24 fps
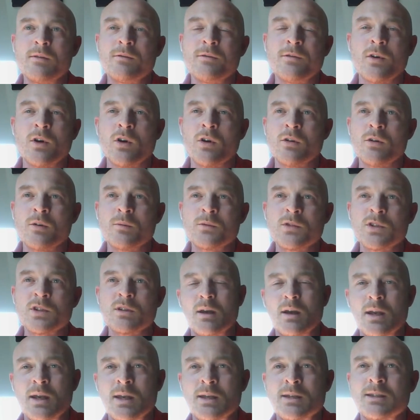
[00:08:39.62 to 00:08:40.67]
forums,
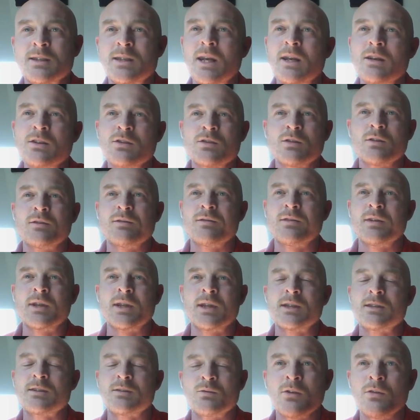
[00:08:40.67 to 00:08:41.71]
essential for
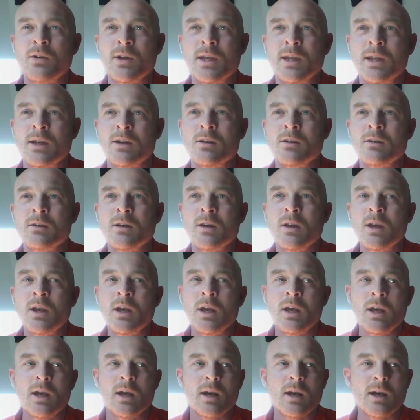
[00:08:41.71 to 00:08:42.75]
this, really good.
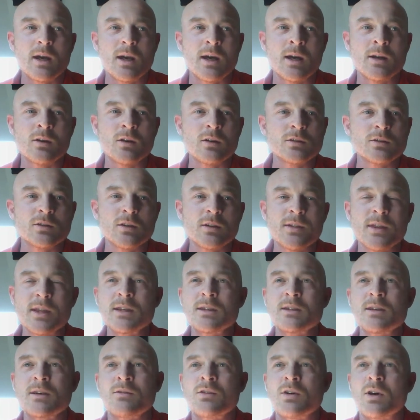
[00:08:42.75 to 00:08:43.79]
And also
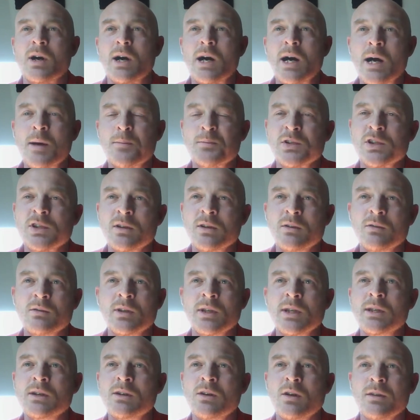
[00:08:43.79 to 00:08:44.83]
things that have got
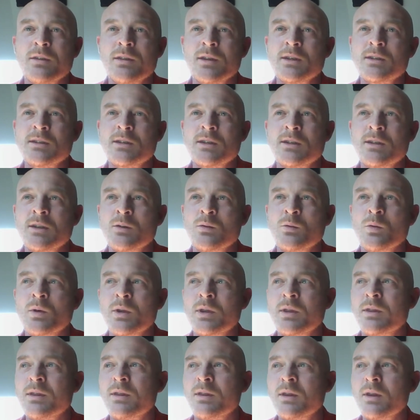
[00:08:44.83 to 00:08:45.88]
absolutely nothing to do
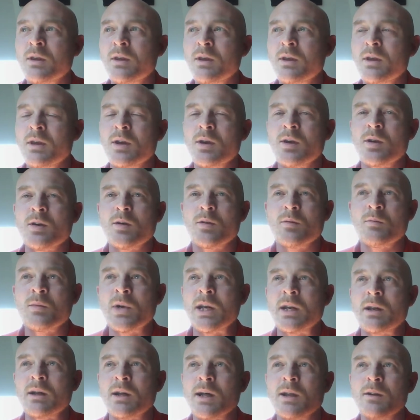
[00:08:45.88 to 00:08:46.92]
with
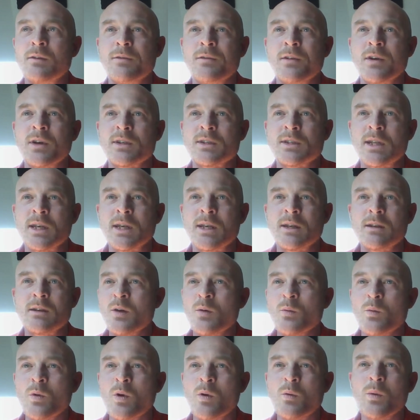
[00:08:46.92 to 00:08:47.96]
mental health first aid.
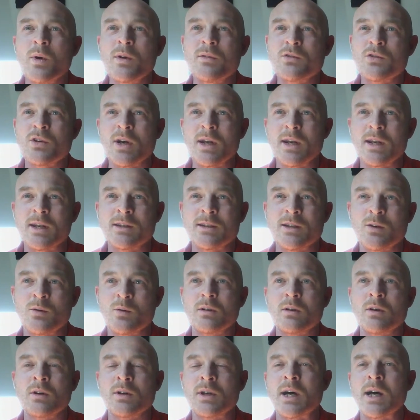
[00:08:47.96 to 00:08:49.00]
What we've tried to do
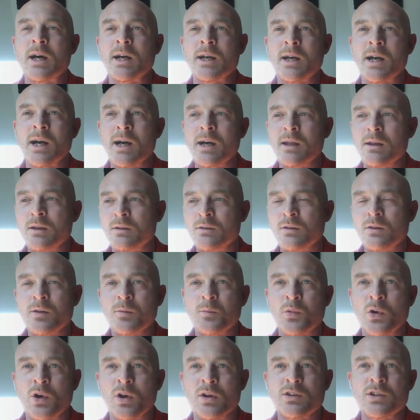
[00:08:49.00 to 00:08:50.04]
on Argyle and other
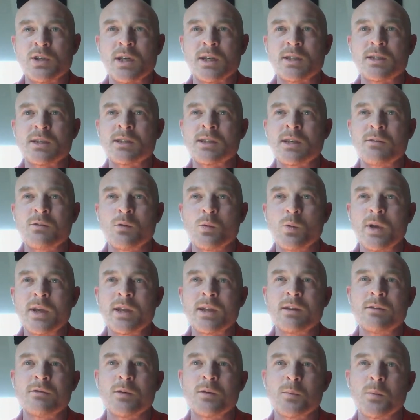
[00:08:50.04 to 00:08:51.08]
projects is have a
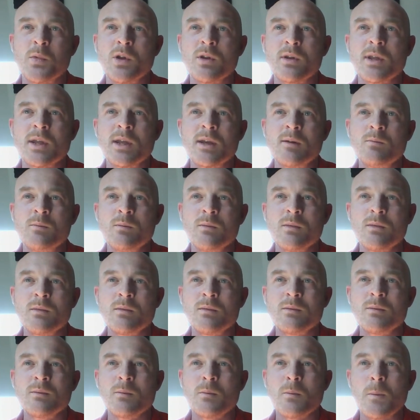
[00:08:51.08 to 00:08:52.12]
weekly football game.
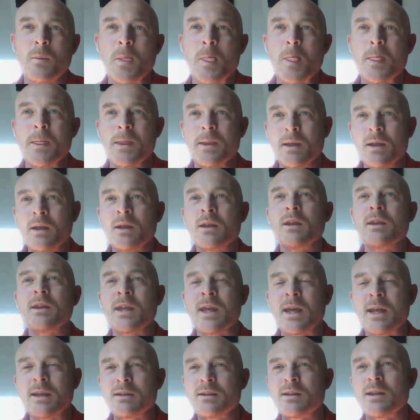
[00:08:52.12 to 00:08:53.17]
And at the
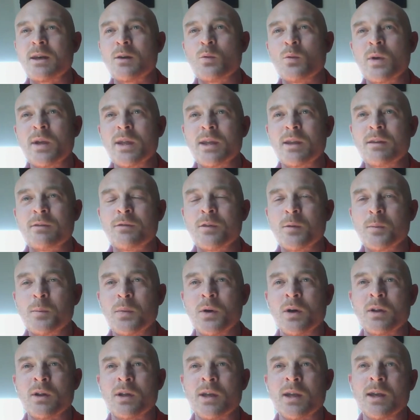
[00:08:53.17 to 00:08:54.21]
end of that weekly
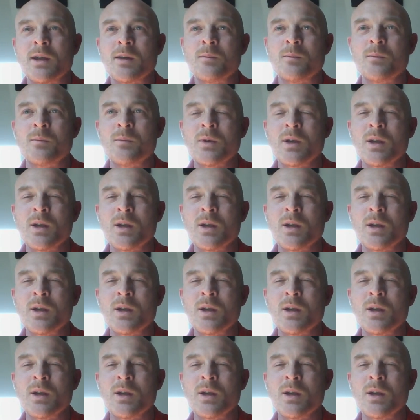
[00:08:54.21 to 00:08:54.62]
football game,